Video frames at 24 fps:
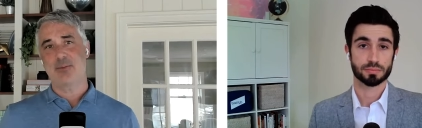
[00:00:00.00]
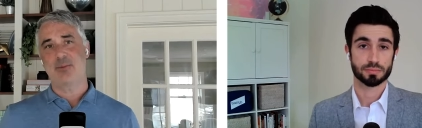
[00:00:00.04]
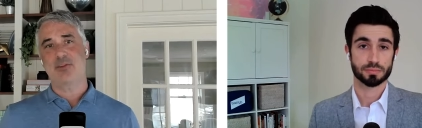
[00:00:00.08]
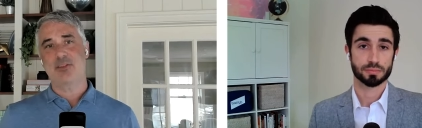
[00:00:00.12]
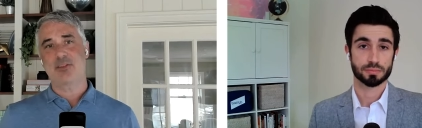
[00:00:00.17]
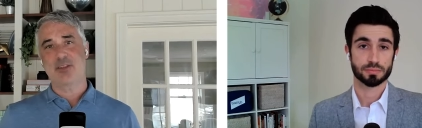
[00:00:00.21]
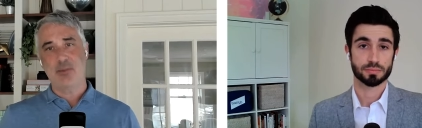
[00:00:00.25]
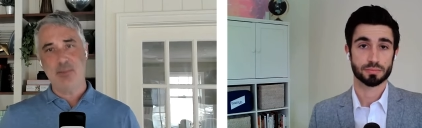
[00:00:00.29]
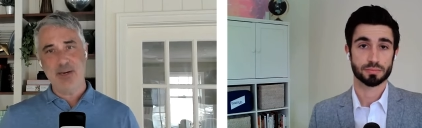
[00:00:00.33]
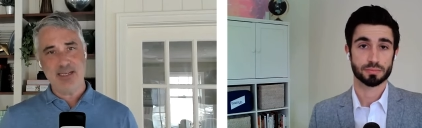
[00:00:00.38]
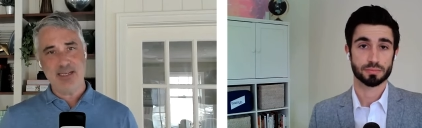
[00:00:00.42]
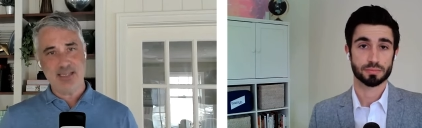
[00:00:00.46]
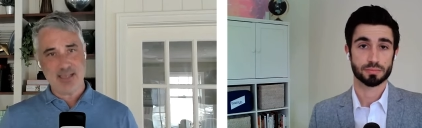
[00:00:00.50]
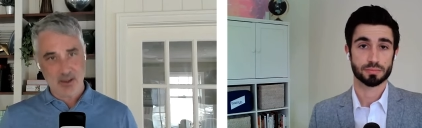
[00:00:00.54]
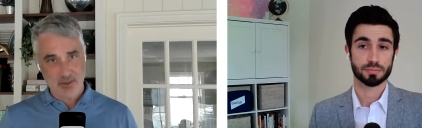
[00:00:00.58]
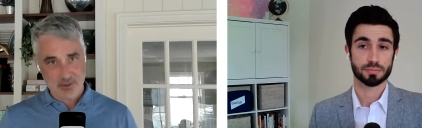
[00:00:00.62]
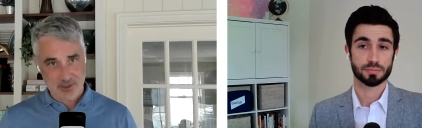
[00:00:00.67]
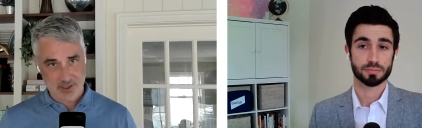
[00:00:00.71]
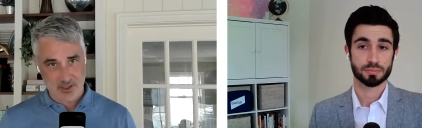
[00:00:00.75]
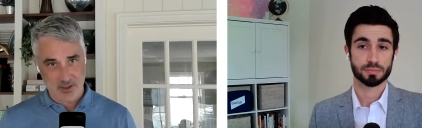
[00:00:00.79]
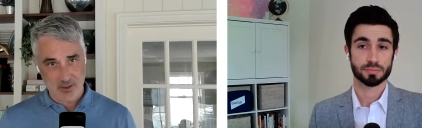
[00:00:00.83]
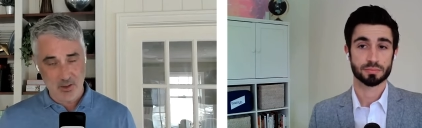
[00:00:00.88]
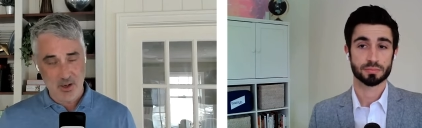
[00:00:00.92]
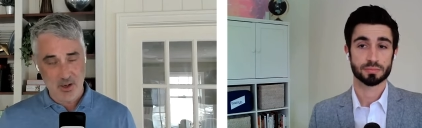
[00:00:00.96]
Speaker 1: If somebody
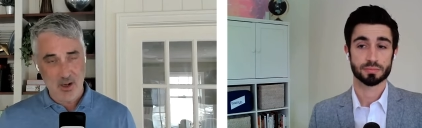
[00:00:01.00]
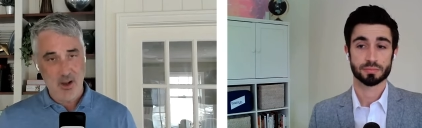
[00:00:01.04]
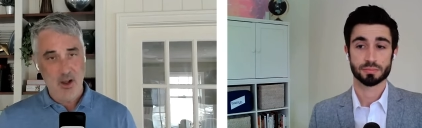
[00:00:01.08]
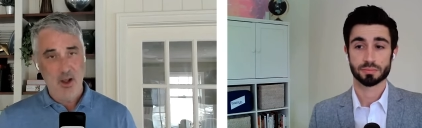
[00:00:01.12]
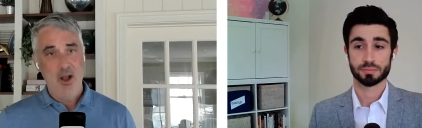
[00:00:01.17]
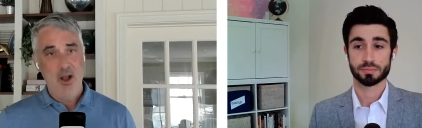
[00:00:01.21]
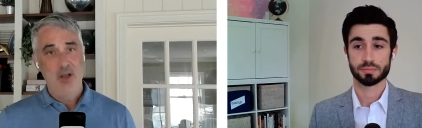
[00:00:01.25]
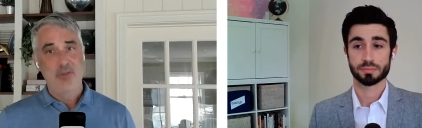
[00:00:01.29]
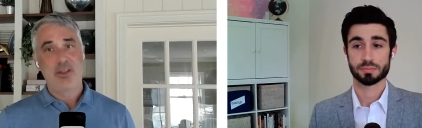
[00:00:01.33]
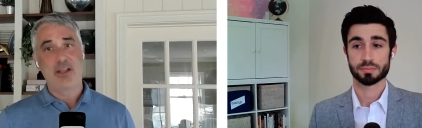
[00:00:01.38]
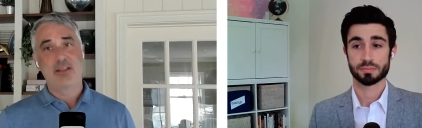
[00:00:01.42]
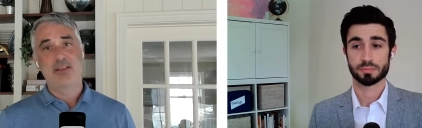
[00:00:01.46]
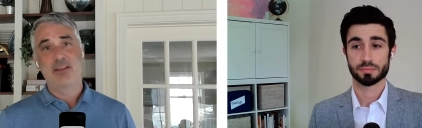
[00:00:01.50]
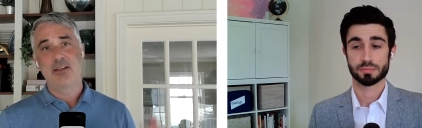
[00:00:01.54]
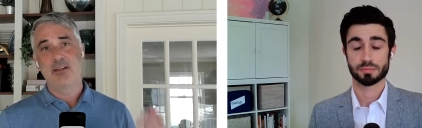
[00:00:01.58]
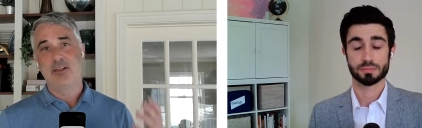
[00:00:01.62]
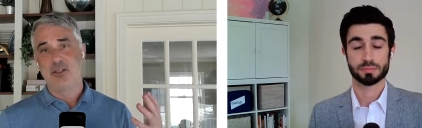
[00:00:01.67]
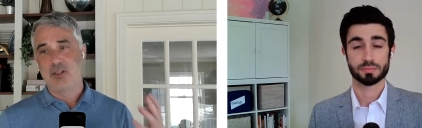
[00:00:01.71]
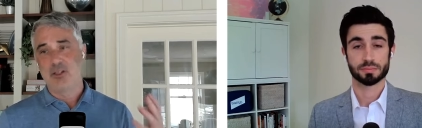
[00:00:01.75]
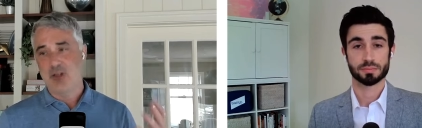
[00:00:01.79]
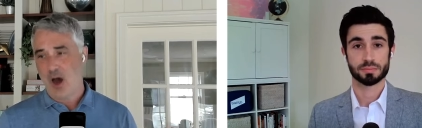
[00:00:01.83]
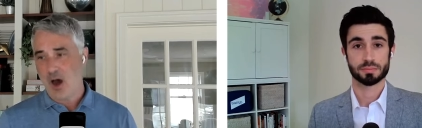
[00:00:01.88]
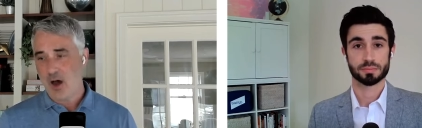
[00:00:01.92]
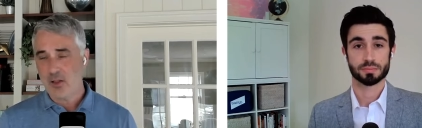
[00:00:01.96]
tells you that the
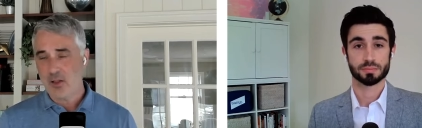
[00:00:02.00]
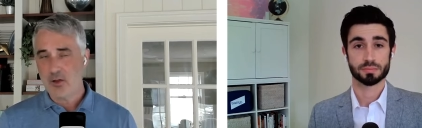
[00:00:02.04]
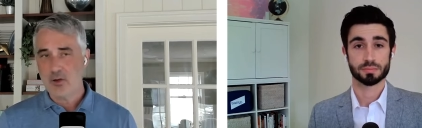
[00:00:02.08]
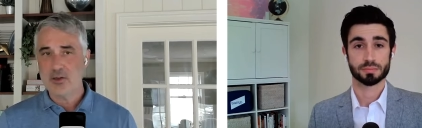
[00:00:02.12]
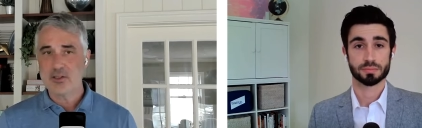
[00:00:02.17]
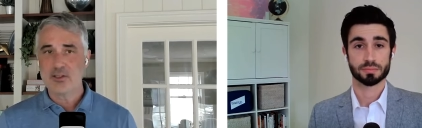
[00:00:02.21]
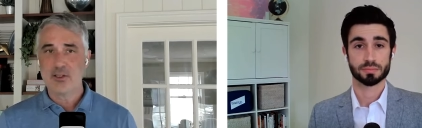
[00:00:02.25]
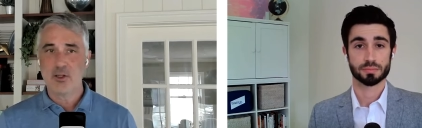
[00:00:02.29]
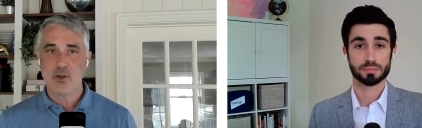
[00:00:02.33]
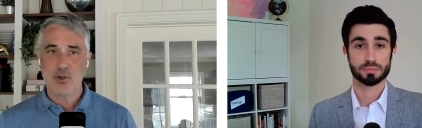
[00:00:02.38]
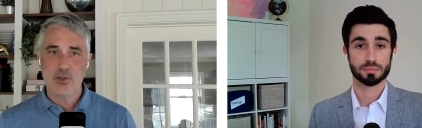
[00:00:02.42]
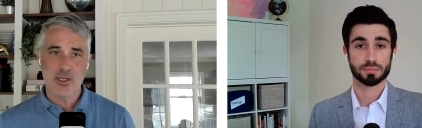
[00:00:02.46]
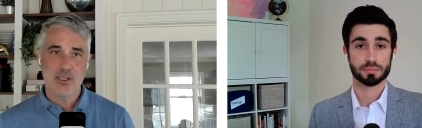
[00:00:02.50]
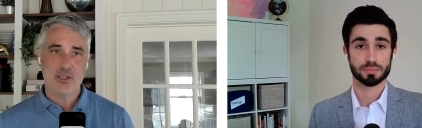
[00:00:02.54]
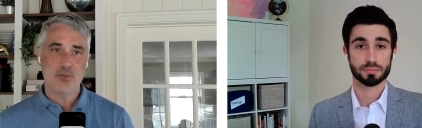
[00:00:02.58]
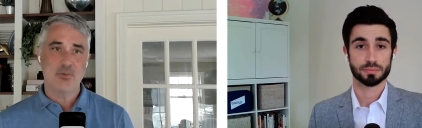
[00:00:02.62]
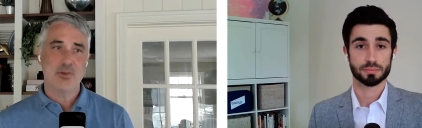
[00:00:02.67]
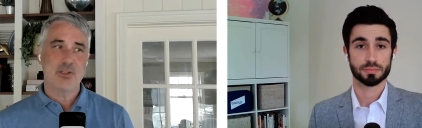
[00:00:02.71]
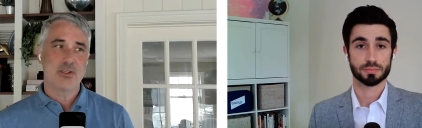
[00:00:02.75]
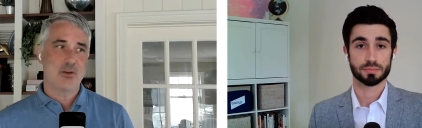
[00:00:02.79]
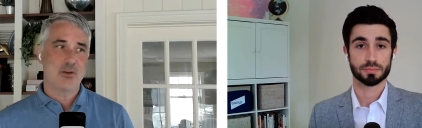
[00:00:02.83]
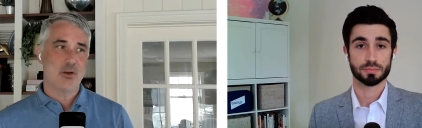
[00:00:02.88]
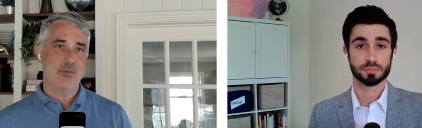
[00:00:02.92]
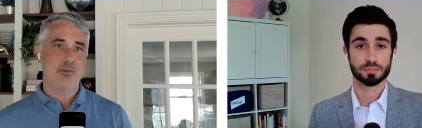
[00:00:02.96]
dollar is losing its
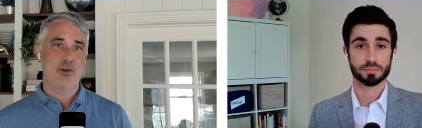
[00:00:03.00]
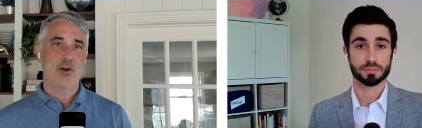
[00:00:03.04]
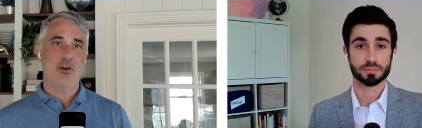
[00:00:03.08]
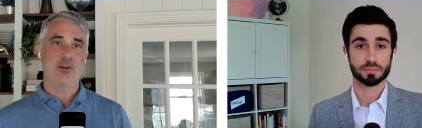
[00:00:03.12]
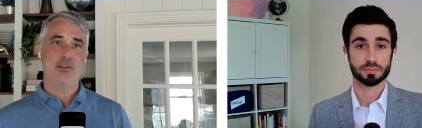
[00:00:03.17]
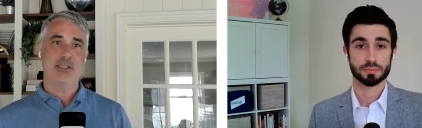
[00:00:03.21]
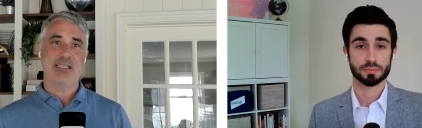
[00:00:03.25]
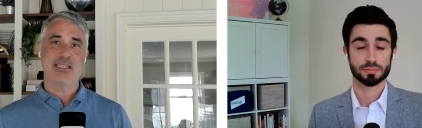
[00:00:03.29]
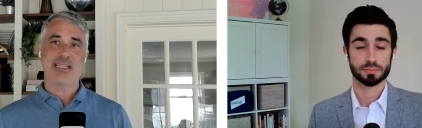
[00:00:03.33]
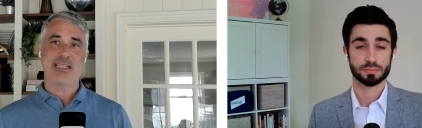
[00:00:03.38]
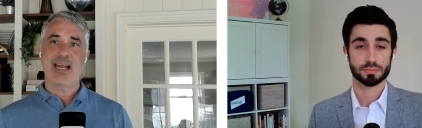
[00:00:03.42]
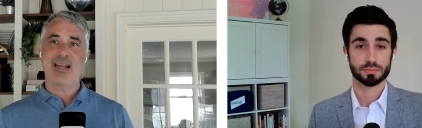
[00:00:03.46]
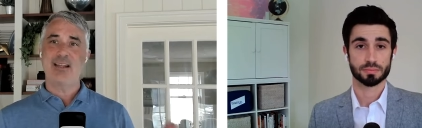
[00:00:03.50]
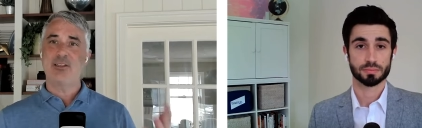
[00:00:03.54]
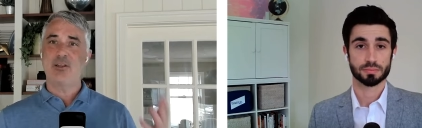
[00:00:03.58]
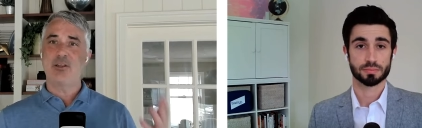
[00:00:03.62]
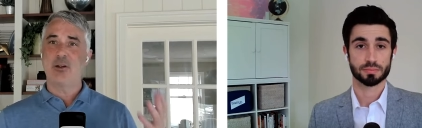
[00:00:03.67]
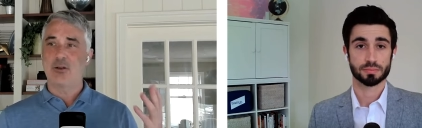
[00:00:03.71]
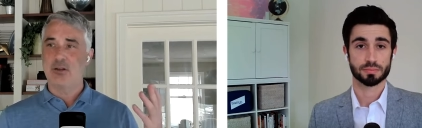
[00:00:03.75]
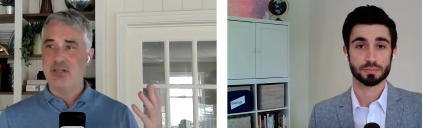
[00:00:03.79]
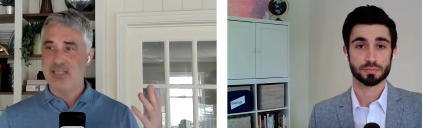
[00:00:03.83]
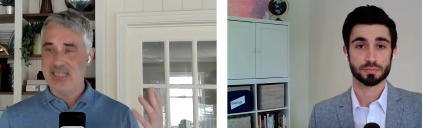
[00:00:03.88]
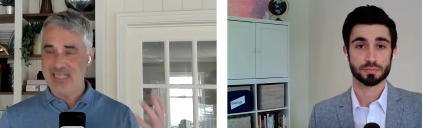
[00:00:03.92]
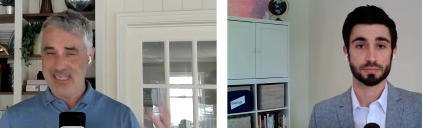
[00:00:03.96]
reserve currency status,
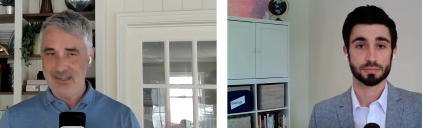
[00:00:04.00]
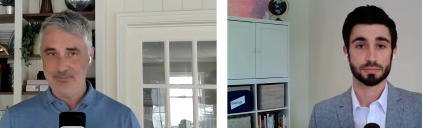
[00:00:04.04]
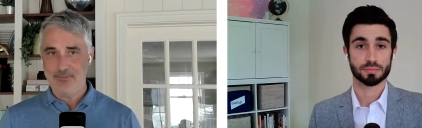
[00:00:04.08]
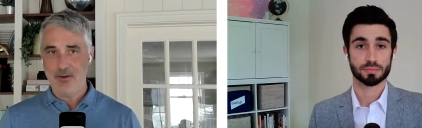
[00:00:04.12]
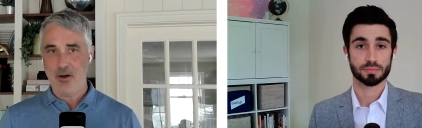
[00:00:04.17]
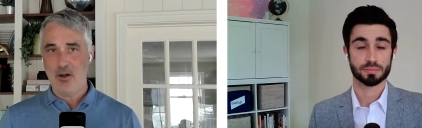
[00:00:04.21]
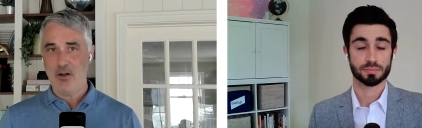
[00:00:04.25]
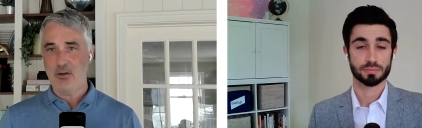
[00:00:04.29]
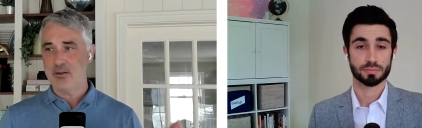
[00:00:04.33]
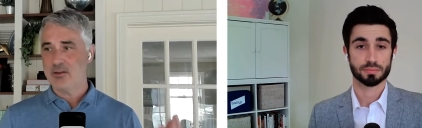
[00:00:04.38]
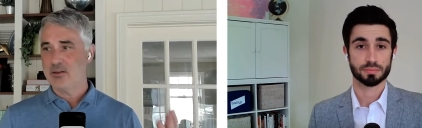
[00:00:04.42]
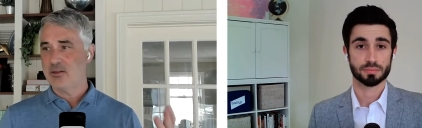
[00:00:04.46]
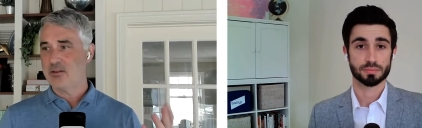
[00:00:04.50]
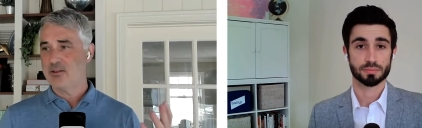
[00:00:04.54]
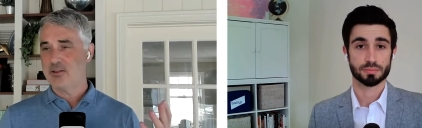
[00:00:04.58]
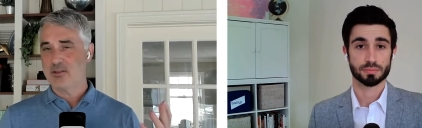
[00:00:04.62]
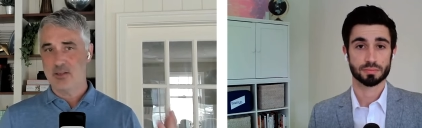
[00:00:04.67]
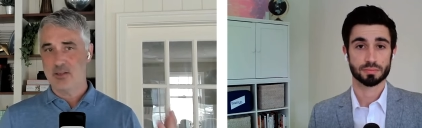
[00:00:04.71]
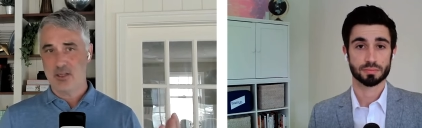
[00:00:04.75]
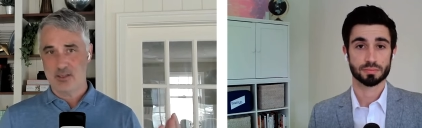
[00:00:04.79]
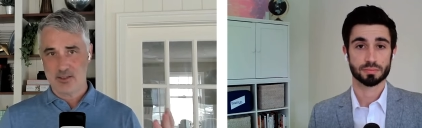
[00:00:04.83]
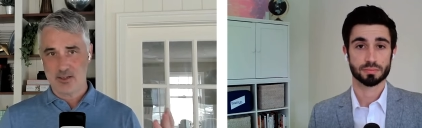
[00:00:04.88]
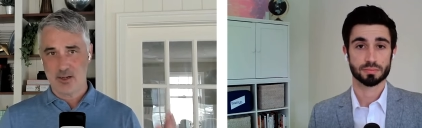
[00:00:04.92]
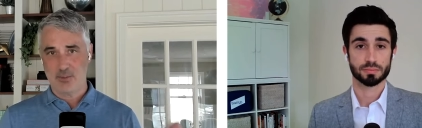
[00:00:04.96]
your default
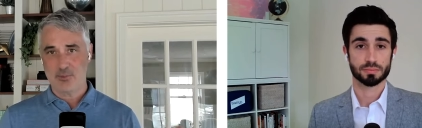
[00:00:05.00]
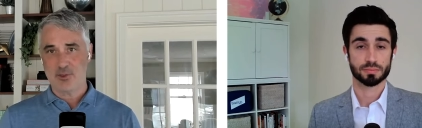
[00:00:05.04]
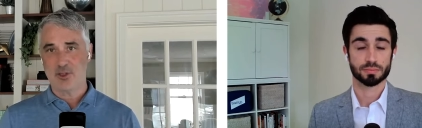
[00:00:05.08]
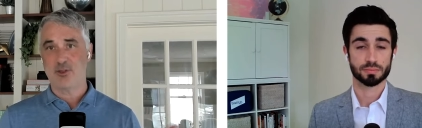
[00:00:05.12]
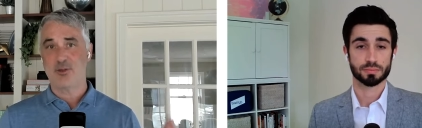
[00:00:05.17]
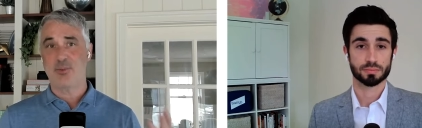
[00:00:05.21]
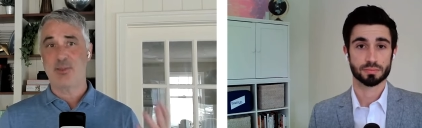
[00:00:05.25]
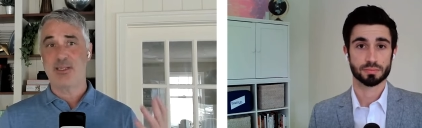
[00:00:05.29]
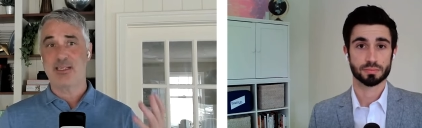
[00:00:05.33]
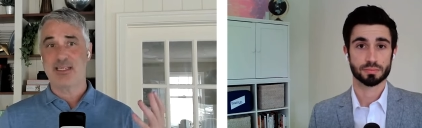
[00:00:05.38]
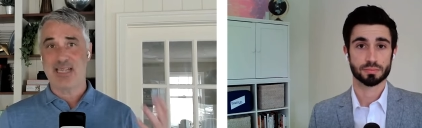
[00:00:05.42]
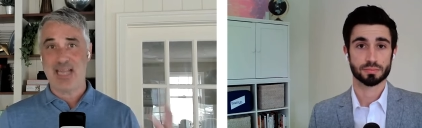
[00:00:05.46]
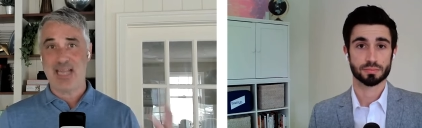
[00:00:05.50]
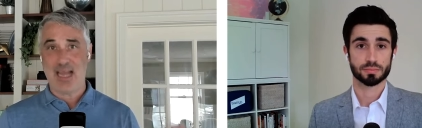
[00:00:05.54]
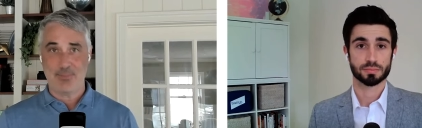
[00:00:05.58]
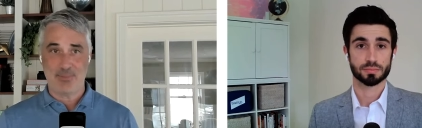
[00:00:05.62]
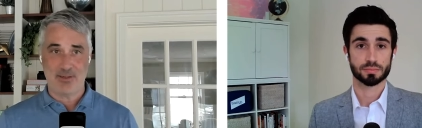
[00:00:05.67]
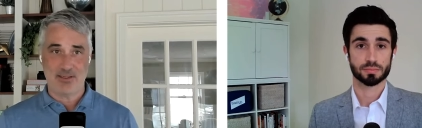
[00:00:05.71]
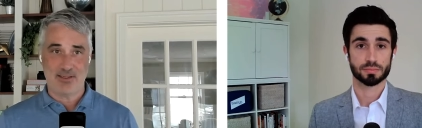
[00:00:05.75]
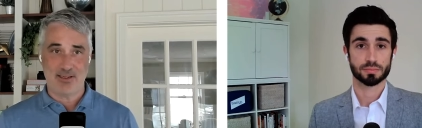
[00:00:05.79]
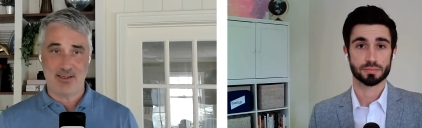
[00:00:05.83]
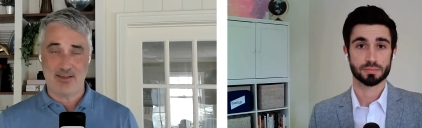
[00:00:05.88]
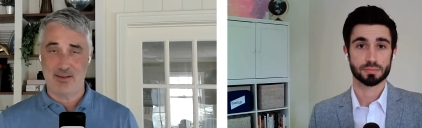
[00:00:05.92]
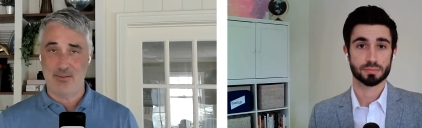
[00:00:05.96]
assumption should be
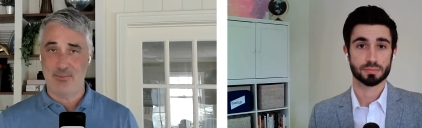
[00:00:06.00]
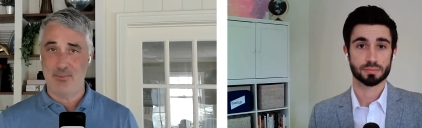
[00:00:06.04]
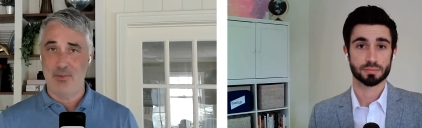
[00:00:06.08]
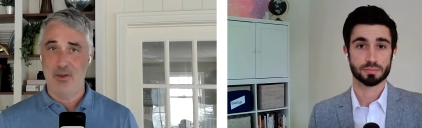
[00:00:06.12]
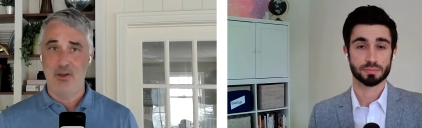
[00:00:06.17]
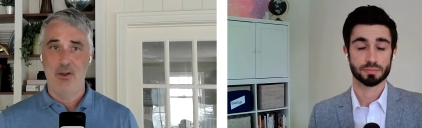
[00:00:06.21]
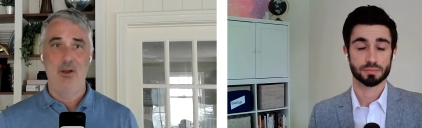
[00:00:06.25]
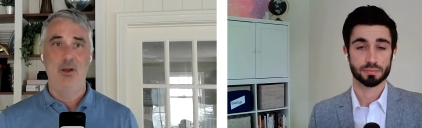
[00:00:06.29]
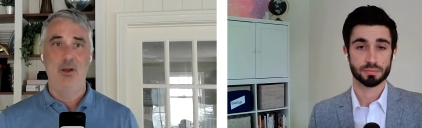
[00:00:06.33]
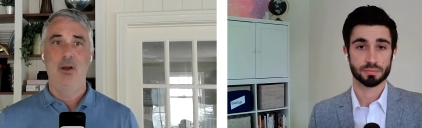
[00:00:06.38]
skepticism.